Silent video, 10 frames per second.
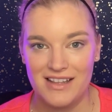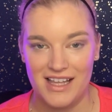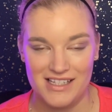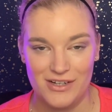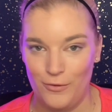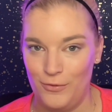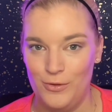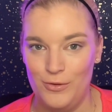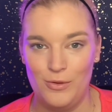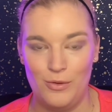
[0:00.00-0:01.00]
that your
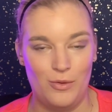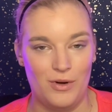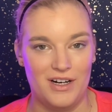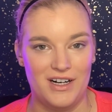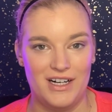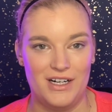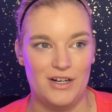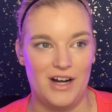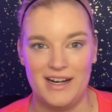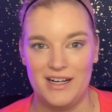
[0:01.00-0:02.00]
food or
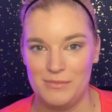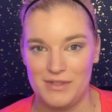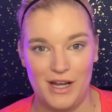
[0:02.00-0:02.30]
your items